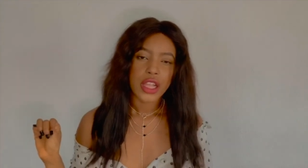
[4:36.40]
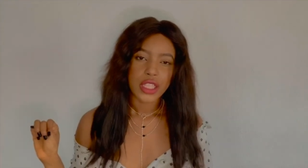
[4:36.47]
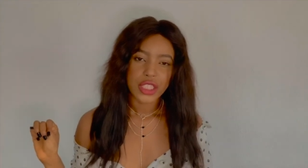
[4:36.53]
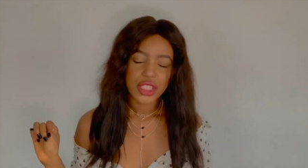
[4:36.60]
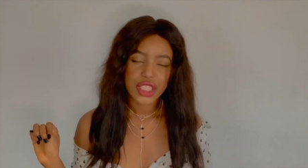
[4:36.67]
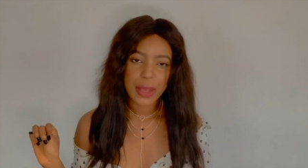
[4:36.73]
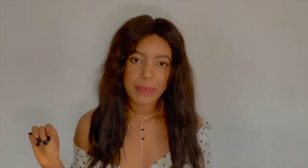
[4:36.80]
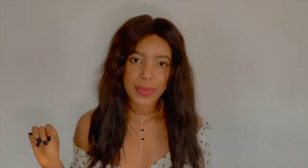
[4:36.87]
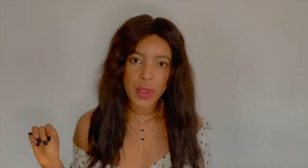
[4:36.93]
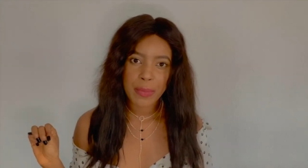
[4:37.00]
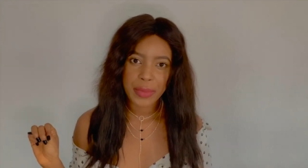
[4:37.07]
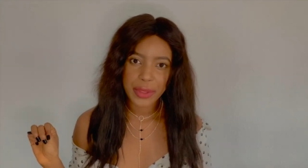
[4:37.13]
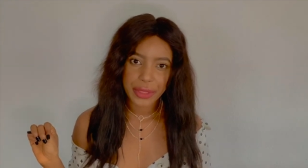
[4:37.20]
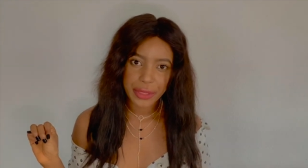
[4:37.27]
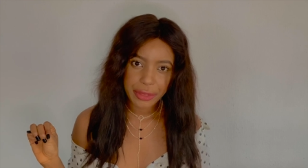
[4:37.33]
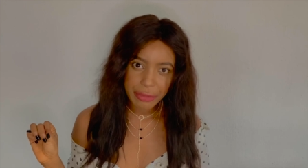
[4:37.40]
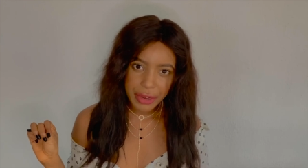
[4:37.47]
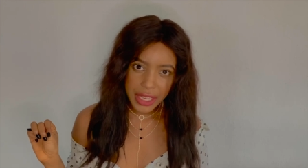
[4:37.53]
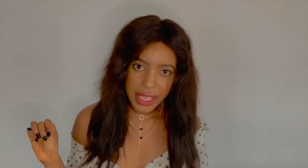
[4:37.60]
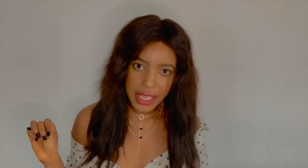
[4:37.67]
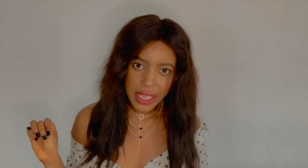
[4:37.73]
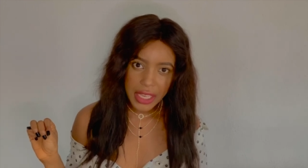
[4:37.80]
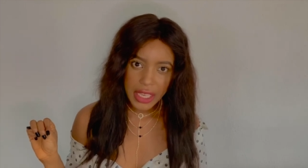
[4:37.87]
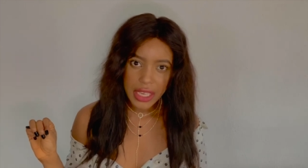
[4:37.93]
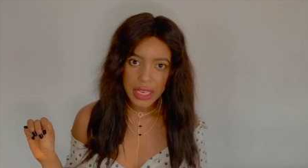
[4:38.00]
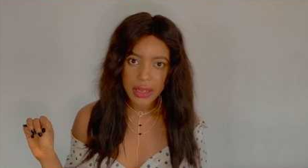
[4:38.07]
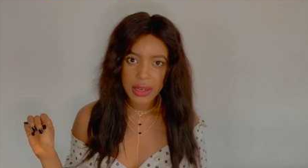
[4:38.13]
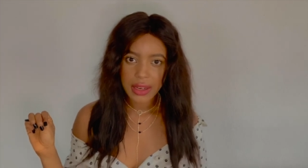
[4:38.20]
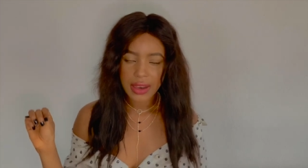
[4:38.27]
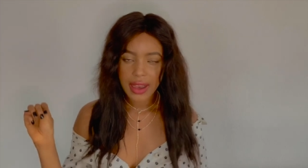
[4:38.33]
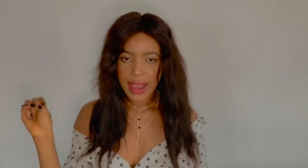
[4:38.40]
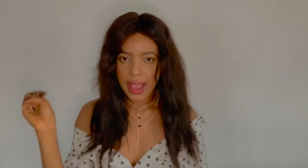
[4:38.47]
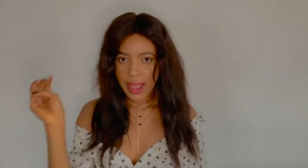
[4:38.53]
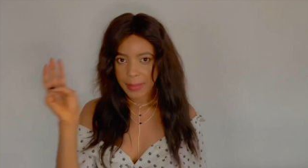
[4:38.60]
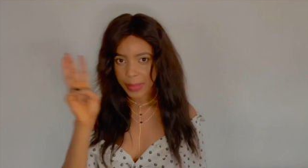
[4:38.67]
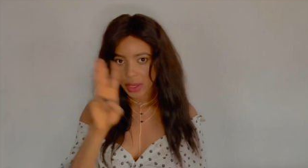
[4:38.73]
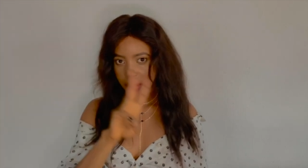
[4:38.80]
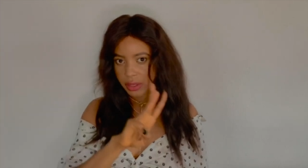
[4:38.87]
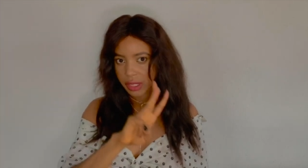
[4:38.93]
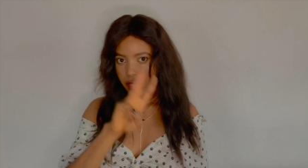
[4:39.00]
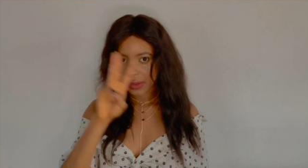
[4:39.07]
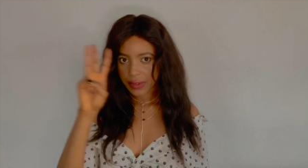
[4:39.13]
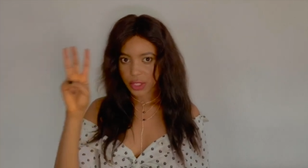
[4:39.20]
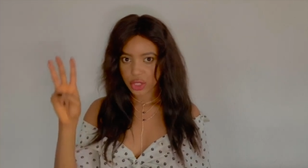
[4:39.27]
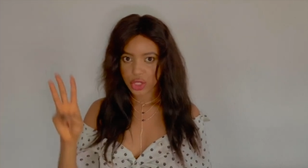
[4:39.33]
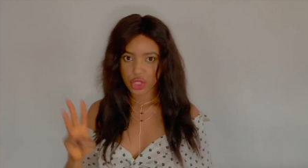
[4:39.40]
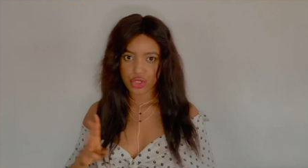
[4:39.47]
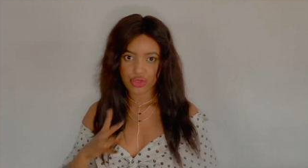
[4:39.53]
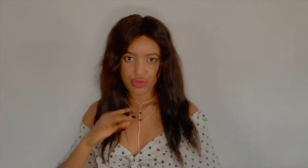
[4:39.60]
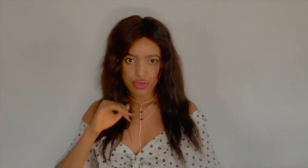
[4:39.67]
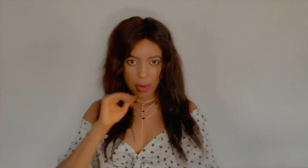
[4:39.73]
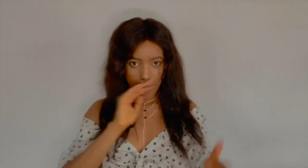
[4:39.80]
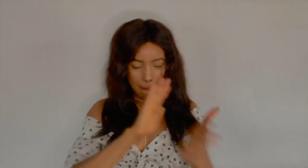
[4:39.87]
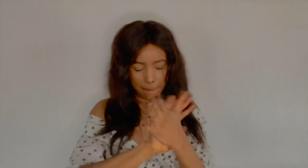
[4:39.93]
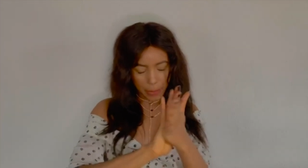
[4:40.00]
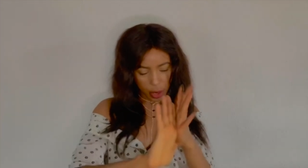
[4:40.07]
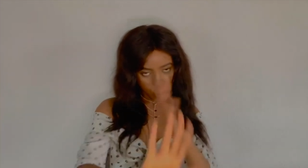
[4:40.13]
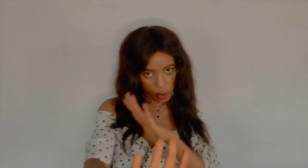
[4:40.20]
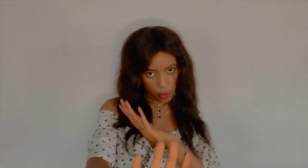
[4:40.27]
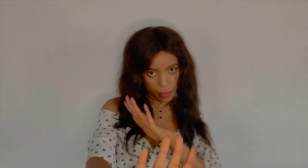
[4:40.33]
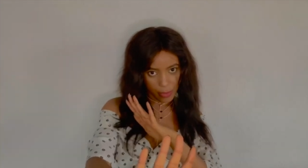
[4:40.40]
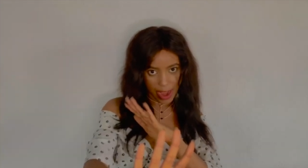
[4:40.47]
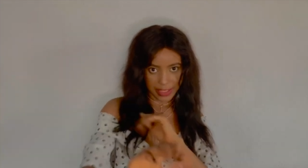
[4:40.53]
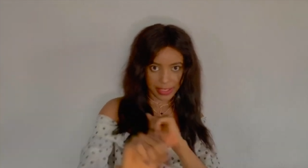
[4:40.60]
tip number three I'm gonna give it to you right